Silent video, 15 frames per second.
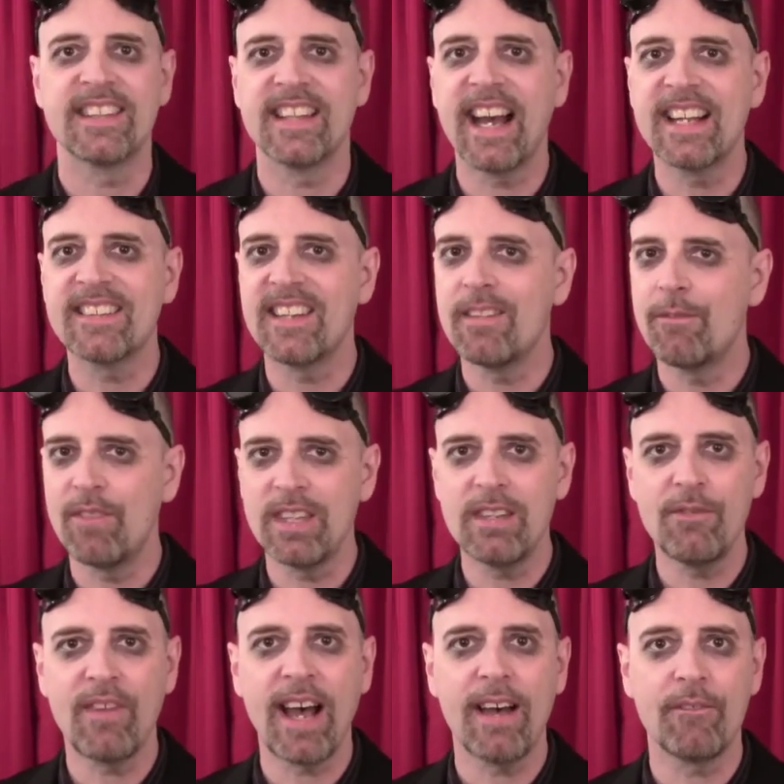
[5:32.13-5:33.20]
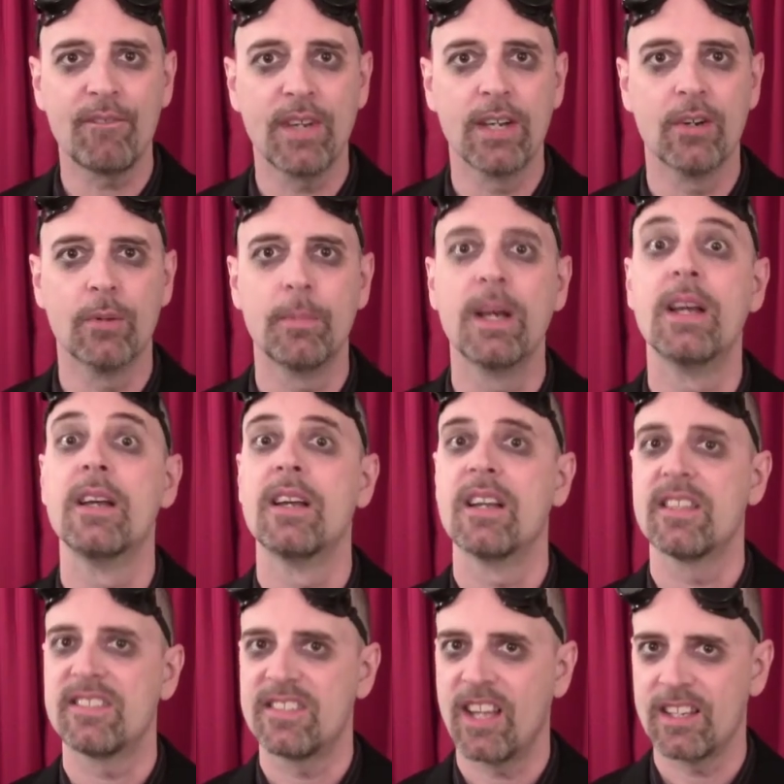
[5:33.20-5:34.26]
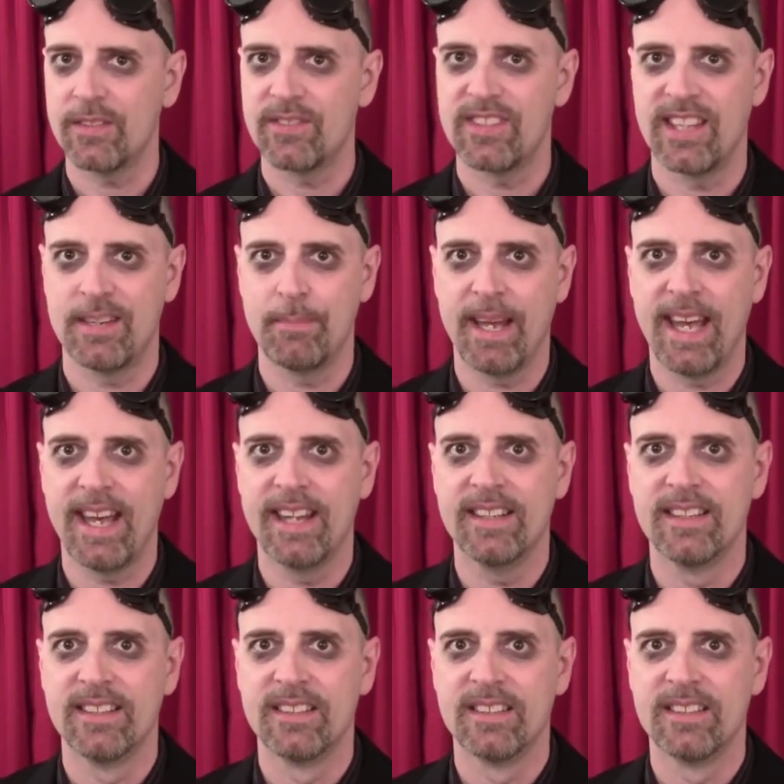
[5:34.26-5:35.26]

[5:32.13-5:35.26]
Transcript: 1955 film Son of Sinbad.